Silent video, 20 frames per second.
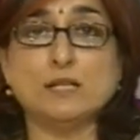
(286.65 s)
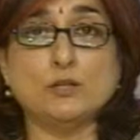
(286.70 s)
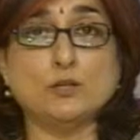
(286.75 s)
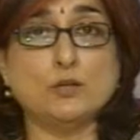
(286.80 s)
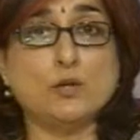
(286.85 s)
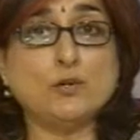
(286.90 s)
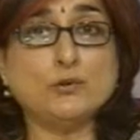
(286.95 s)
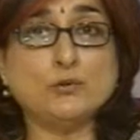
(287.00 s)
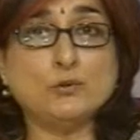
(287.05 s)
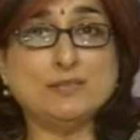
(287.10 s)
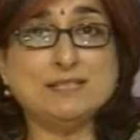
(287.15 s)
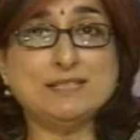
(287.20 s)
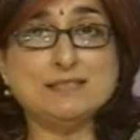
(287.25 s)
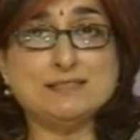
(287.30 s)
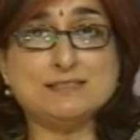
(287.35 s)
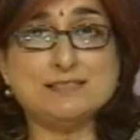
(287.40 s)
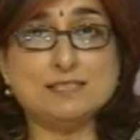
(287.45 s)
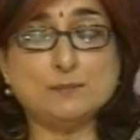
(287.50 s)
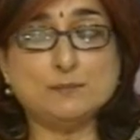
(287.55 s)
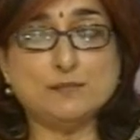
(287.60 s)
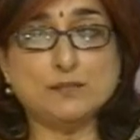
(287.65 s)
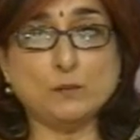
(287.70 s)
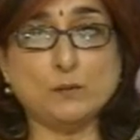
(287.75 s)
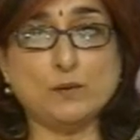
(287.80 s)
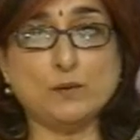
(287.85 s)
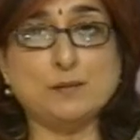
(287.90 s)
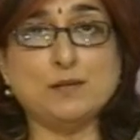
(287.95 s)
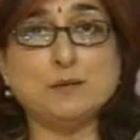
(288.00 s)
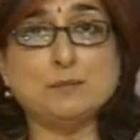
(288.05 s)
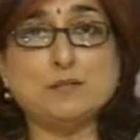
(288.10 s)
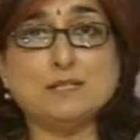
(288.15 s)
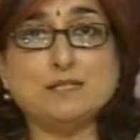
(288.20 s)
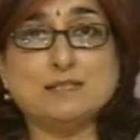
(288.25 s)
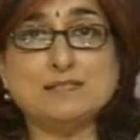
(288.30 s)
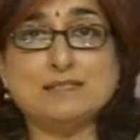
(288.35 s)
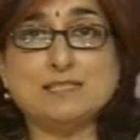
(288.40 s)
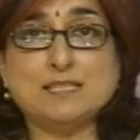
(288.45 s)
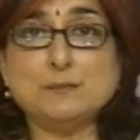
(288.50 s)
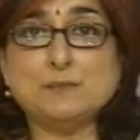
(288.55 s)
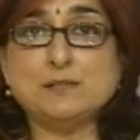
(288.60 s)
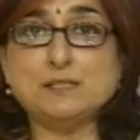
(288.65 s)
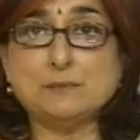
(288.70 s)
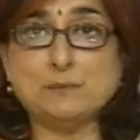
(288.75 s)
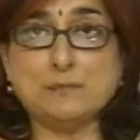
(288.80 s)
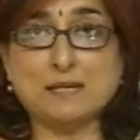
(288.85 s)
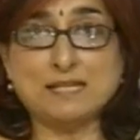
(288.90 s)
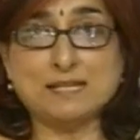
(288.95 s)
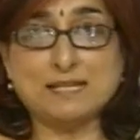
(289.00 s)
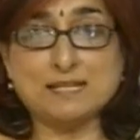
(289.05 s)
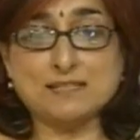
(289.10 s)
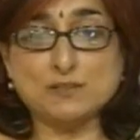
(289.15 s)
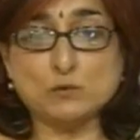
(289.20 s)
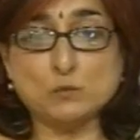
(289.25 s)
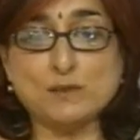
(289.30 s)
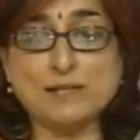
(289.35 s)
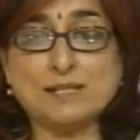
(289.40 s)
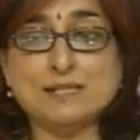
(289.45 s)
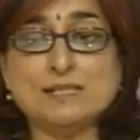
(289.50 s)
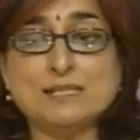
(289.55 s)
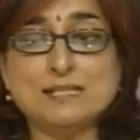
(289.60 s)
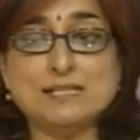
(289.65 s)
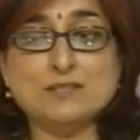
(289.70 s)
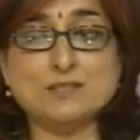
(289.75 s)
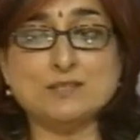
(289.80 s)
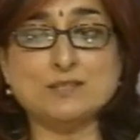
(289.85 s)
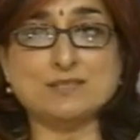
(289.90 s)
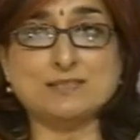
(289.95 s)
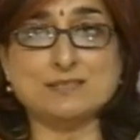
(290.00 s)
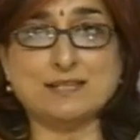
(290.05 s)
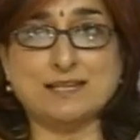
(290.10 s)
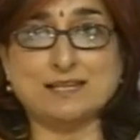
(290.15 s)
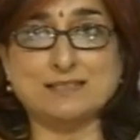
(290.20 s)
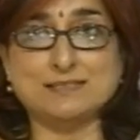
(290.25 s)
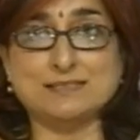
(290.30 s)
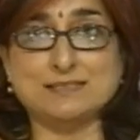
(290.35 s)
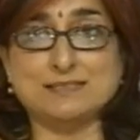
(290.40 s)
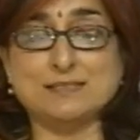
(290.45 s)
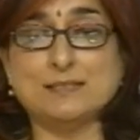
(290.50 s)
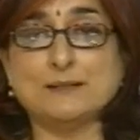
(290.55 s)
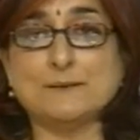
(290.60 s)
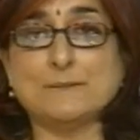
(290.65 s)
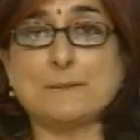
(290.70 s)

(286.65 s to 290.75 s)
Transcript: Not only disabled women but disabled men as well in society.